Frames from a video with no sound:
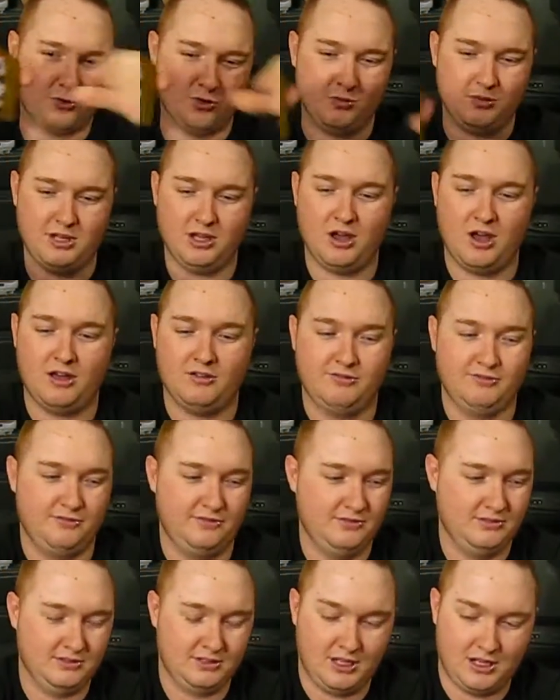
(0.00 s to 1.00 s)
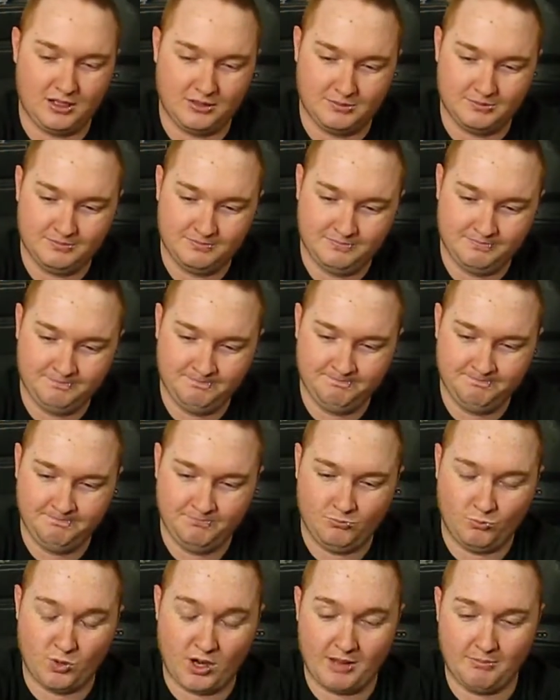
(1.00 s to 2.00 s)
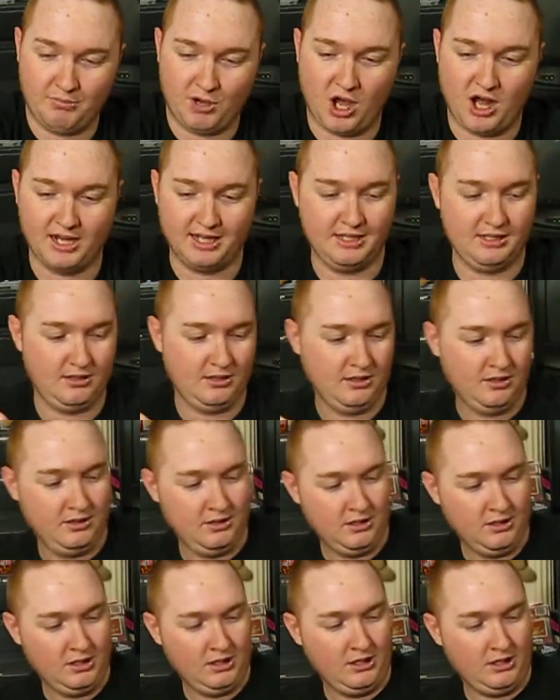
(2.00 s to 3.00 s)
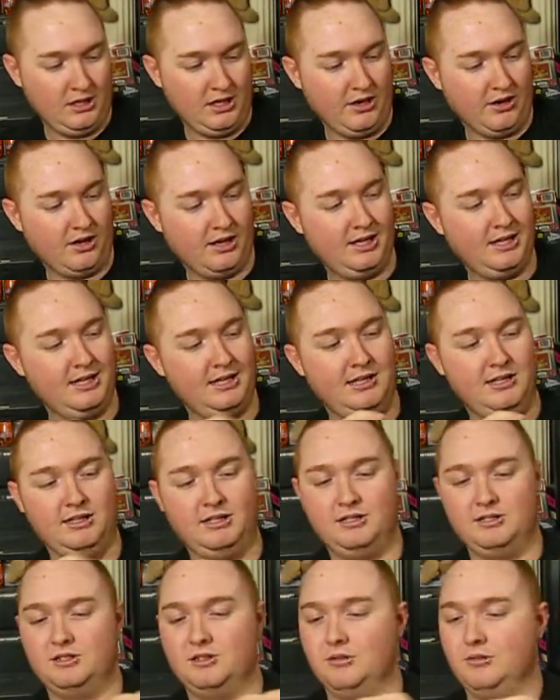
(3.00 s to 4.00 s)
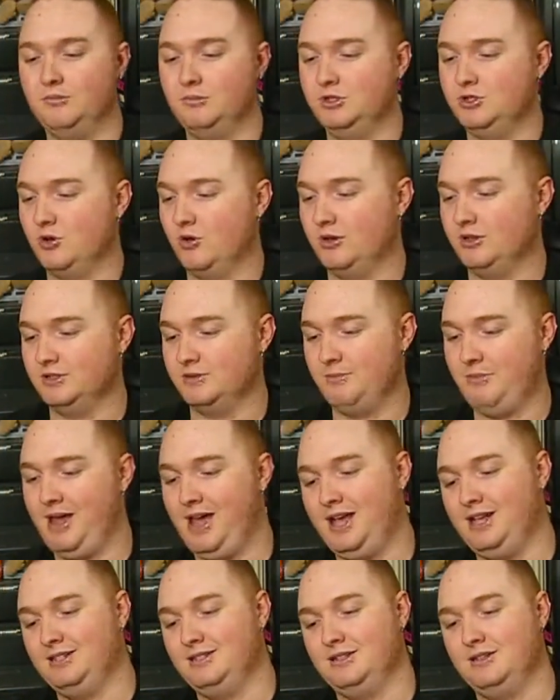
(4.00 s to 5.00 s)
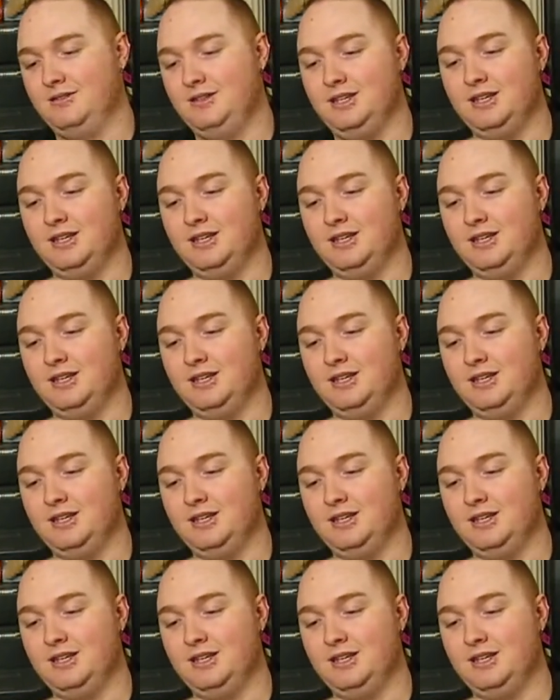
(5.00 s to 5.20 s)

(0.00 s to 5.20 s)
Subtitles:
me off when I bought it. Here is Majora's Mask, the